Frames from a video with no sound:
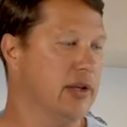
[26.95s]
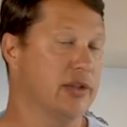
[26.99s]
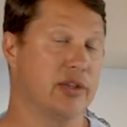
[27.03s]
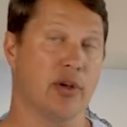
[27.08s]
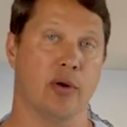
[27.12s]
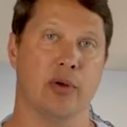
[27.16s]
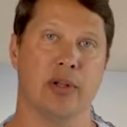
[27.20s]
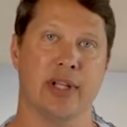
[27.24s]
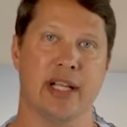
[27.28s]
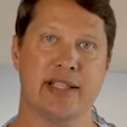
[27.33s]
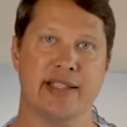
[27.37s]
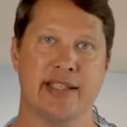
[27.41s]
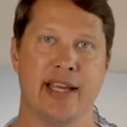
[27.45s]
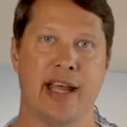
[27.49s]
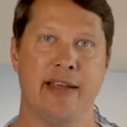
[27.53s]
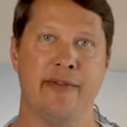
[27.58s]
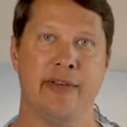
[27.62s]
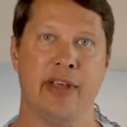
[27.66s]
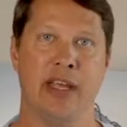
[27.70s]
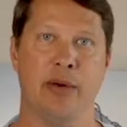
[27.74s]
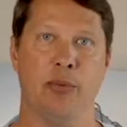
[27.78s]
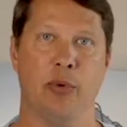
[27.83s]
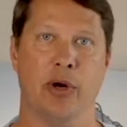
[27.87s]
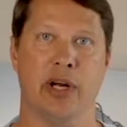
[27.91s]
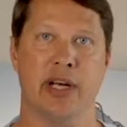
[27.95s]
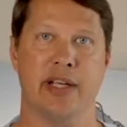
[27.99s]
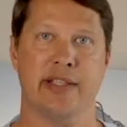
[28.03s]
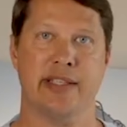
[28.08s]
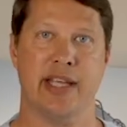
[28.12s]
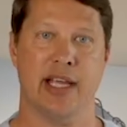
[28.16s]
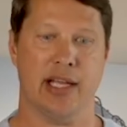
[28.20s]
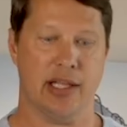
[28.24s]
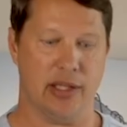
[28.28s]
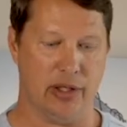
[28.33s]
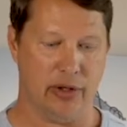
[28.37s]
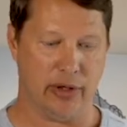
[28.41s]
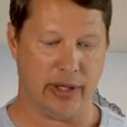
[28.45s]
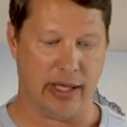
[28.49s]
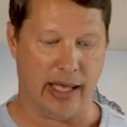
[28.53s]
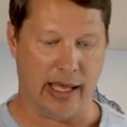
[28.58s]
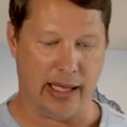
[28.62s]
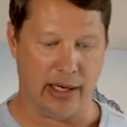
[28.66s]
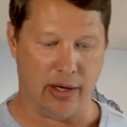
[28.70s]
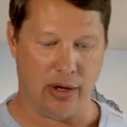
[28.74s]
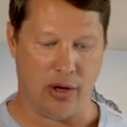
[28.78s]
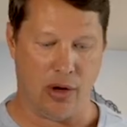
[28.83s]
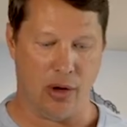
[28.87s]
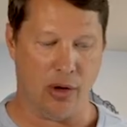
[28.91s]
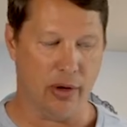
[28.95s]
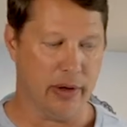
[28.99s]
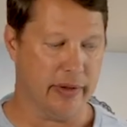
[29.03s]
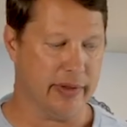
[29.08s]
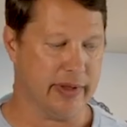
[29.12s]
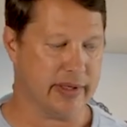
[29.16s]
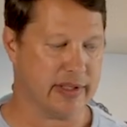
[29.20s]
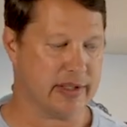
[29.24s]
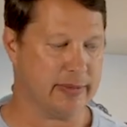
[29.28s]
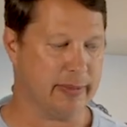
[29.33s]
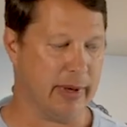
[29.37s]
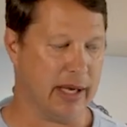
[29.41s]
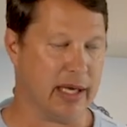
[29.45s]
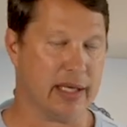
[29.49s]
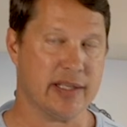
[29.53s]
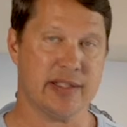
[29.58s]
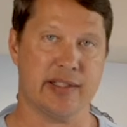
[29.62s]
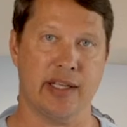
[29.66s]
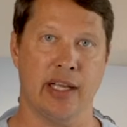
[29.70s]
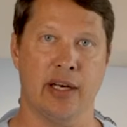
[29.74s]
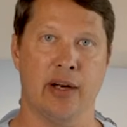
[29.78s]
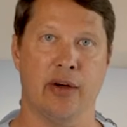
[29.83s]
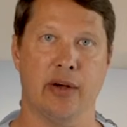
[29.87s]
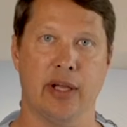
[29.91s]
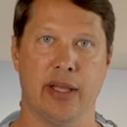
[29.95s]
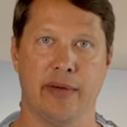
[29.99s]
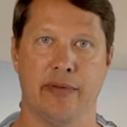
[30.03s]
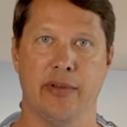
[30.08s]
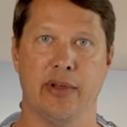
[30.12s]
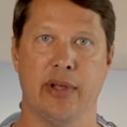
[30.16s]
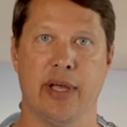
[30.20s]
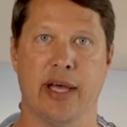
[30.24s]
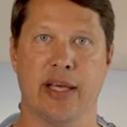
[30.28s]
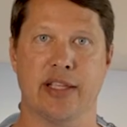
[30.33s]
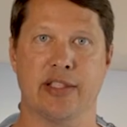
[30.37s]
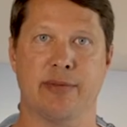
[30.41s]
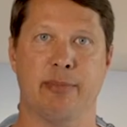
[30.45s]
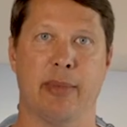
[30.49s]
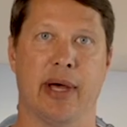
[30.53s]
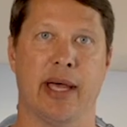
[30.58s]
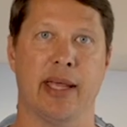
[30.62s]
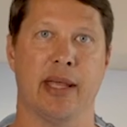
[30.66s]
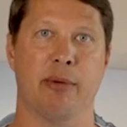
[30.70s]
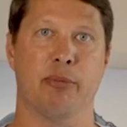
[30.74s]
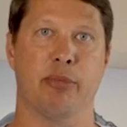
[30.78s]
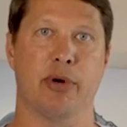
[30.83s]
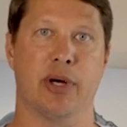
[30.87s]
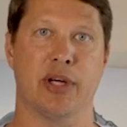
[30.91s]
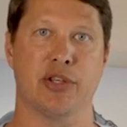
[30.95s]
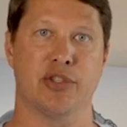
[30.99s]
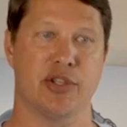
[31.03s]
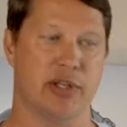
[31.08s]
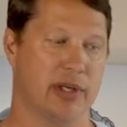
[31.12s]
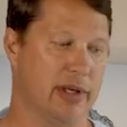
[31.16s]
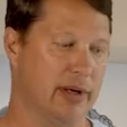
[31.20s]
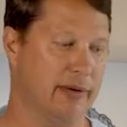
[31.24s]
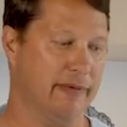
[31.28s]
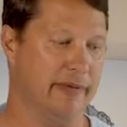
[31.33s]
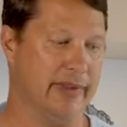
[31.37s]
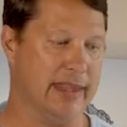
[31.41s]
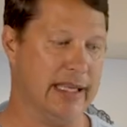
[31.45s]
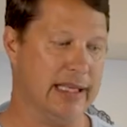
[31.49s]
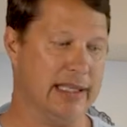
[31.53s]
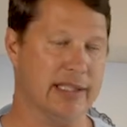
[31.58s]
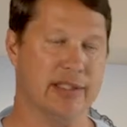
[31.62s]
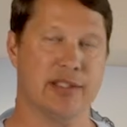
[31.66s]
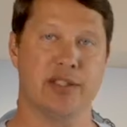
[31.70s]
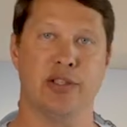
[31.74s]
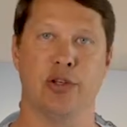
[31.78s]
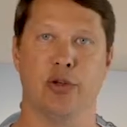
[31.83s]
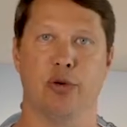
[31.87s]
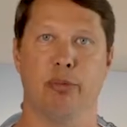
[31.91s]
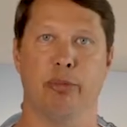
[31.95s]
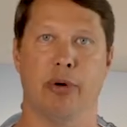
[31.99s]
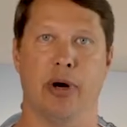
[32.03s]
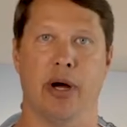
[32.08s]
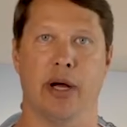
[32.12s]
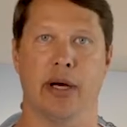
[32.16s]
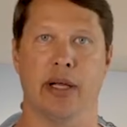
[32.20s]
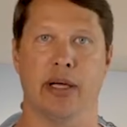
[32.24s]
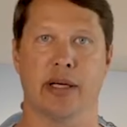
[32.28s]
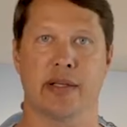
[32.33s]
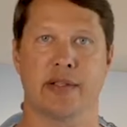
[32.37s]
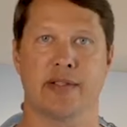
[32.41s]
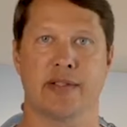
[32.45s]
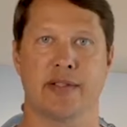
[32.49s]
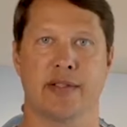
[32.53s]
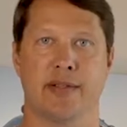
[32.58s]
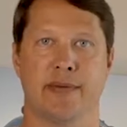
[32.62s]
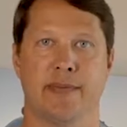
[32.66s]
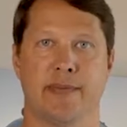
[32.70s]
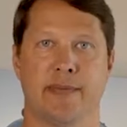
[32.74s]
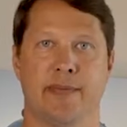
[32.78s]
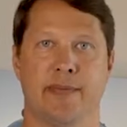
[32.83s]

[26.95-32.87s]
So let's dive in. We're going to take a look at all the specs and I'll give you guys my impression of these new products.